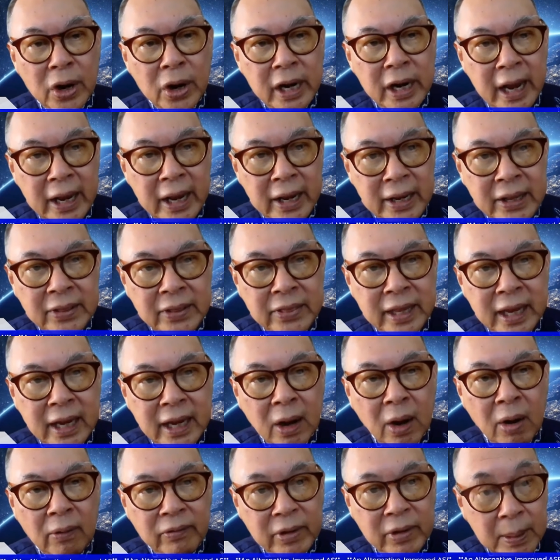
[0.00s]
on
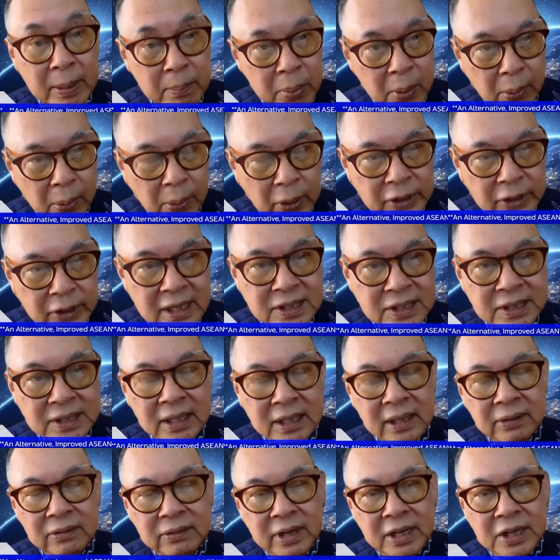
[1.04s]
anything of
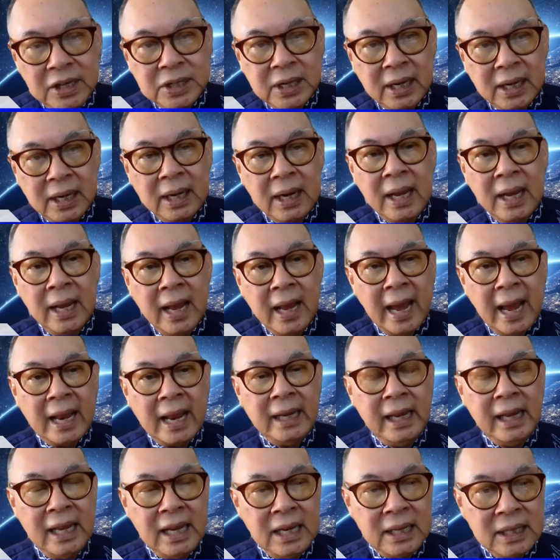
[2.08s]
importance in the region
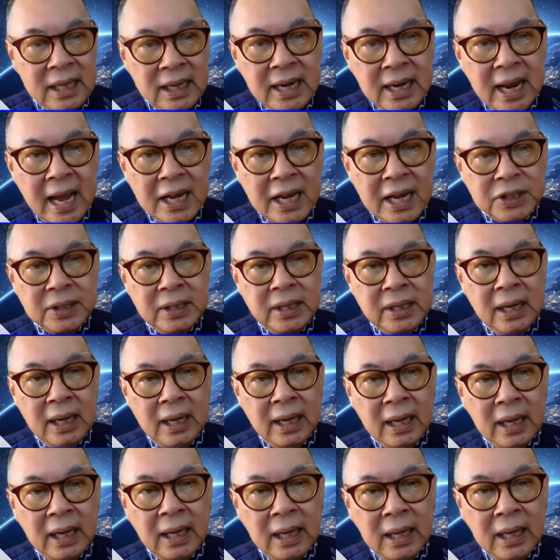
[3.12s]
and
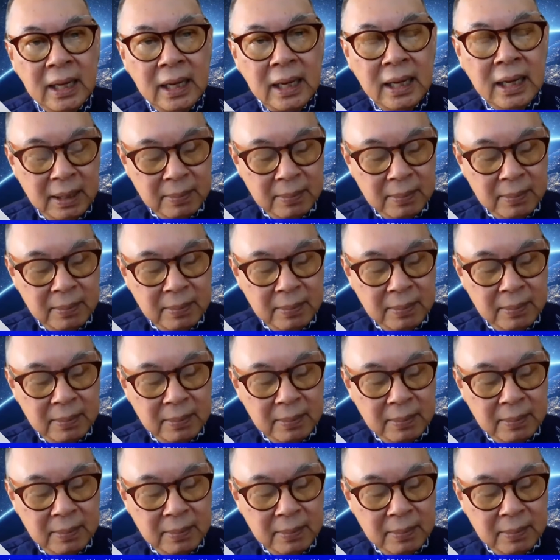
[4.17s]
internationally,